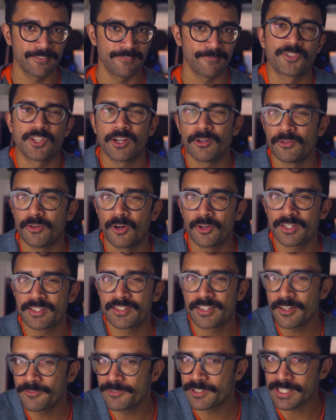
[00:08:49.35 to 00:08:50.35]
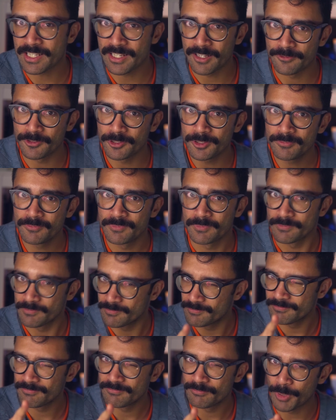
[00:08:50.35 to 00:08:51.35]
So, on a surface level,
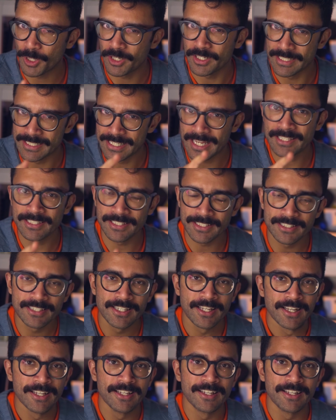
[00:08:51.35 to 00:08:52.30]
pun intended,